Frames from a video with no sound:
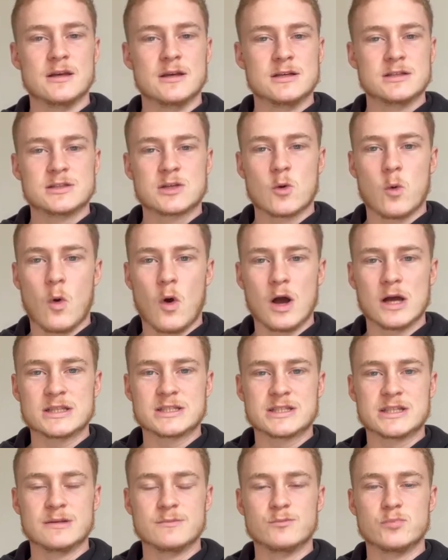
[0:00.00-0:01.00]
It's quite
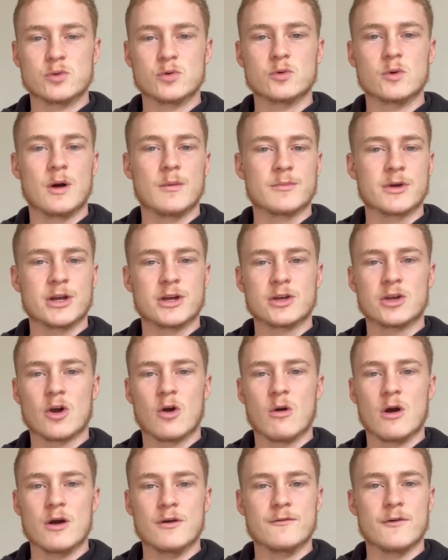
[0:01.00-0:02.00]
simple. I'm going to
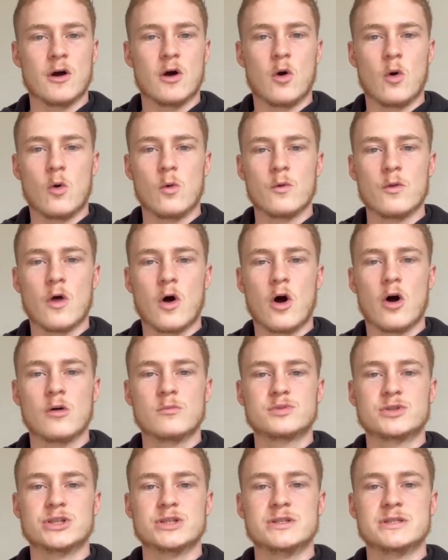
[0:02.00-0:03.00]
go over all the
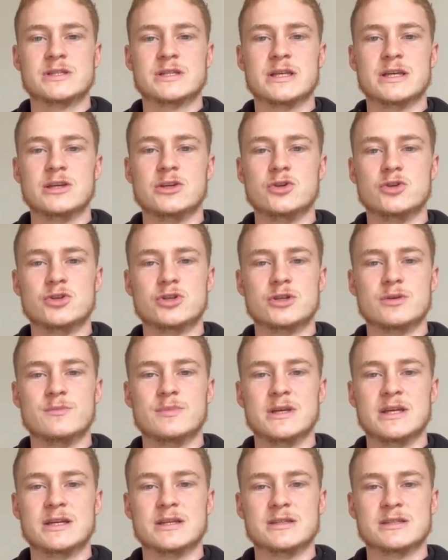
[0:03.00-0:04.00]
options that you should
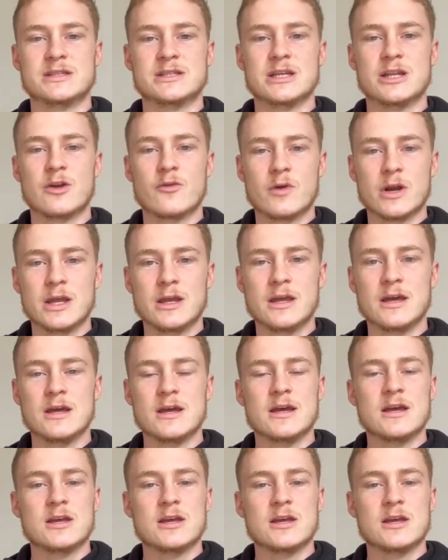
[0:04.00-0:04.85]
be considering